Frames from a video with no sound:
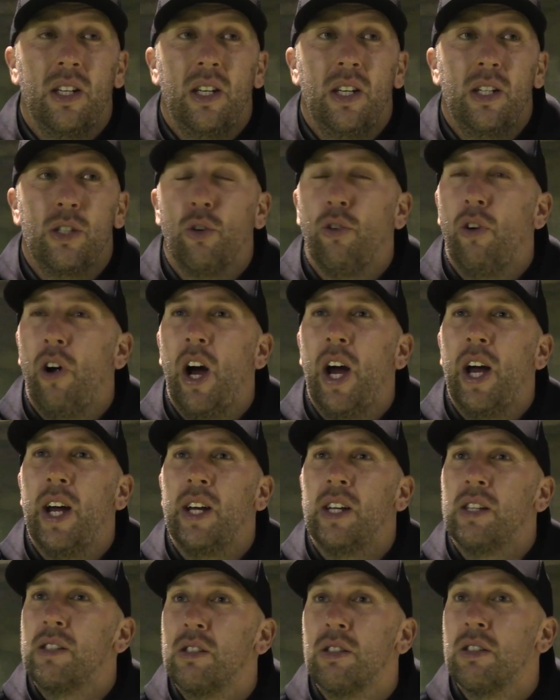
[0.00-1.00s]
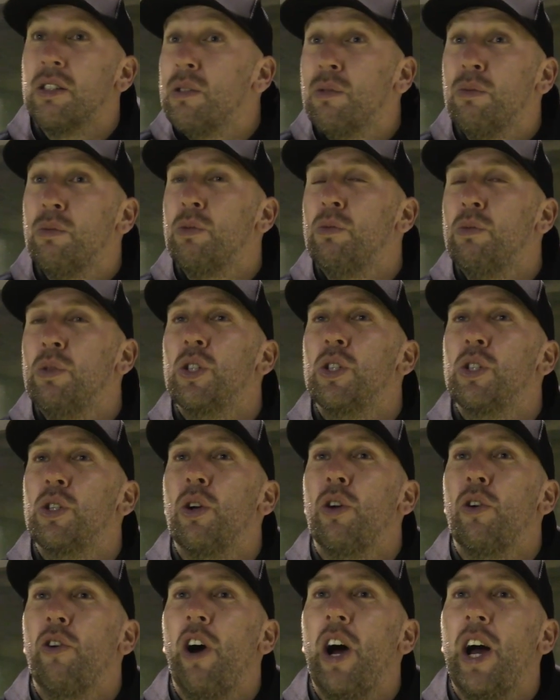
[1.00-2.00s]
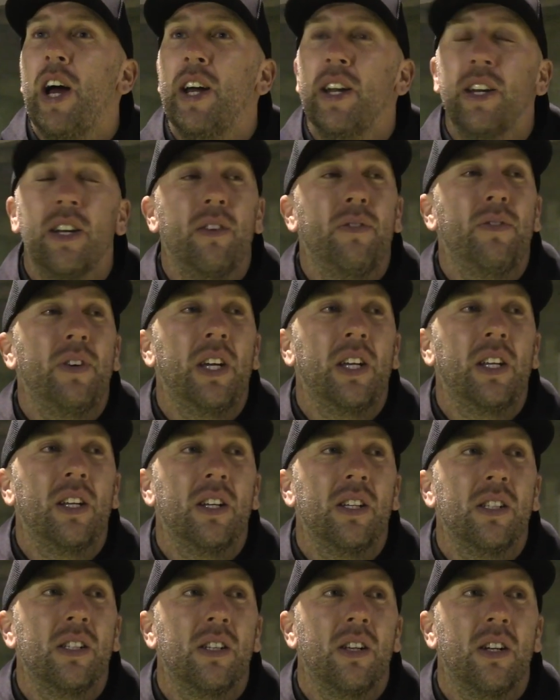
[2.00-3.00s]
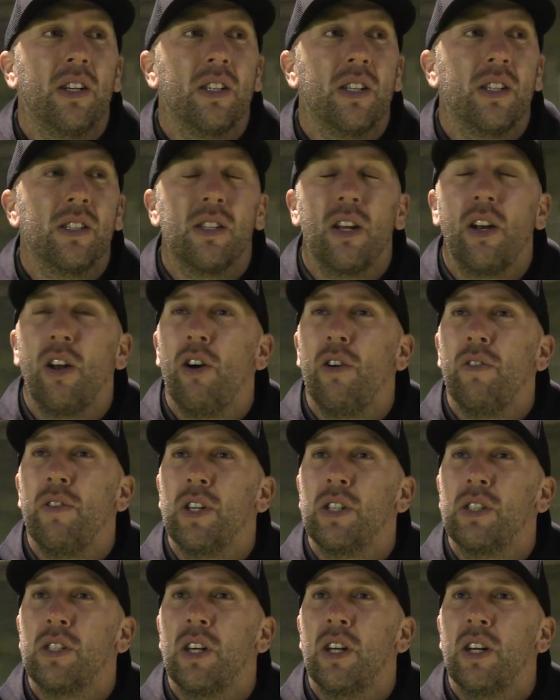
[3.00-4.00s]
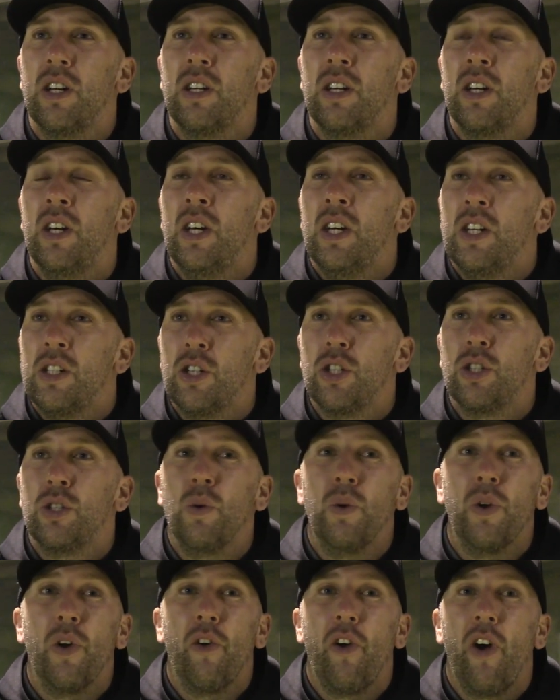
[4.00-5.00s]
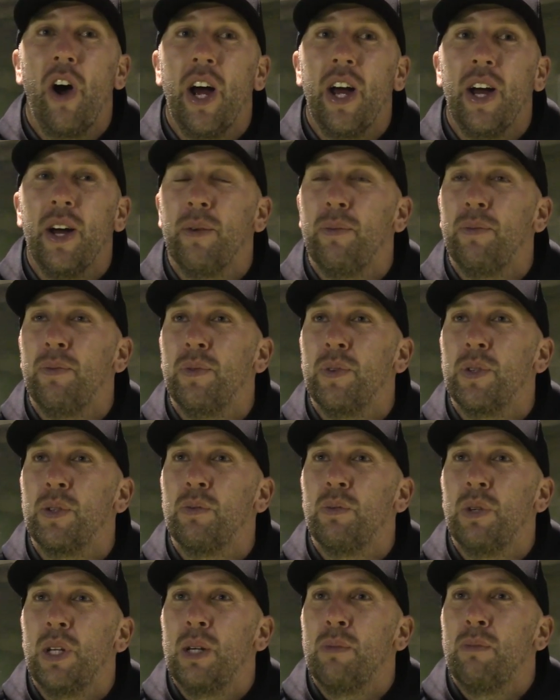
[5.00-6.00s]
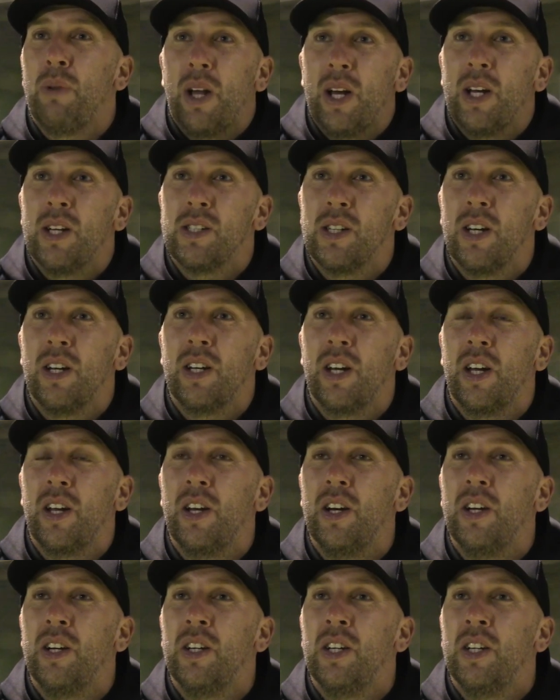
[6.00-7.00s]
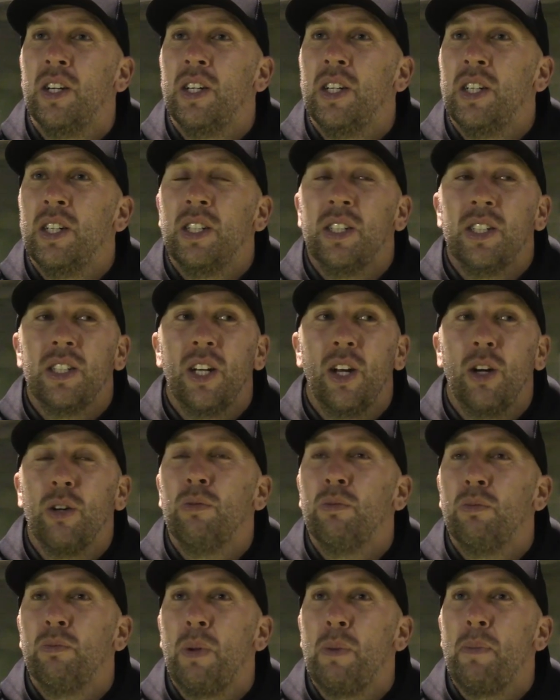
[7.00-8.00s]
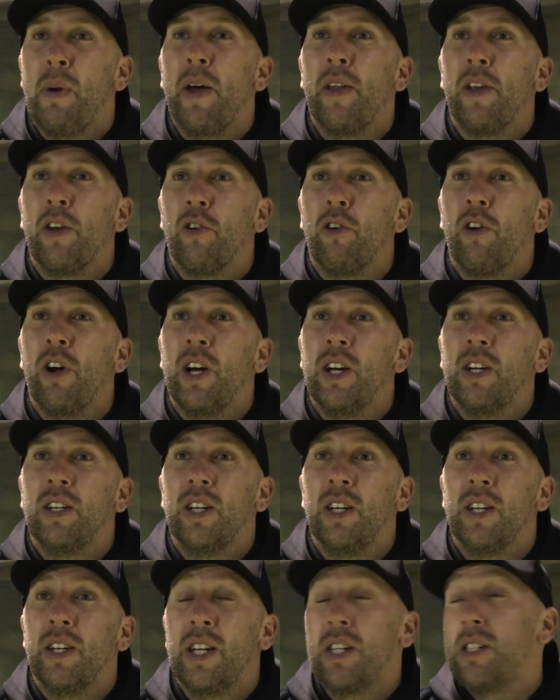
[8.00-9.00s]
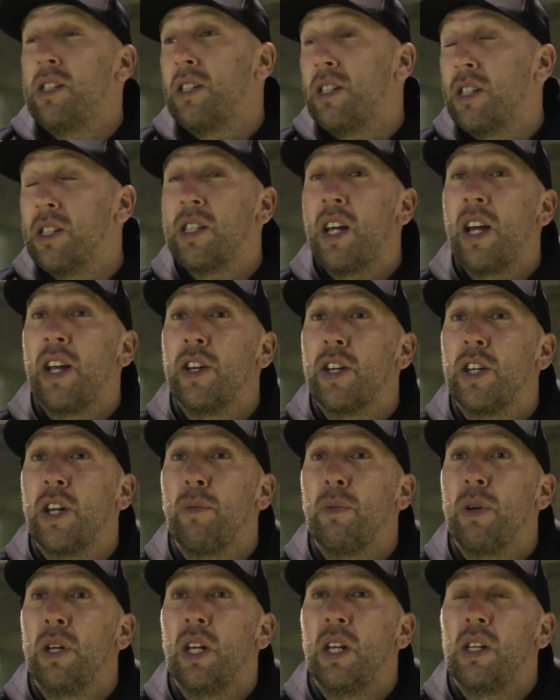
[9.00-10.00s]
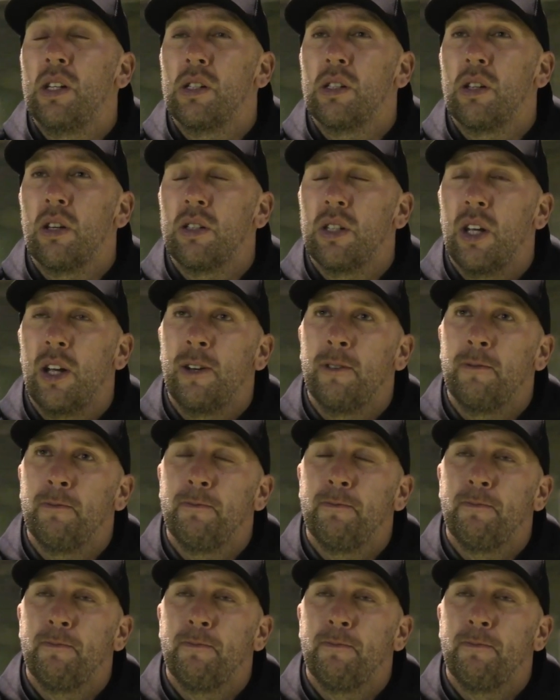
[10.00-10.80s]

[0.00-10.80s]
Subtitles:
it's all right. We're just doing all right. And I think there's a lot of us that are just doing all right. And we need players that are going to, you know, be better than the right, and that's the standard that we need to start setting.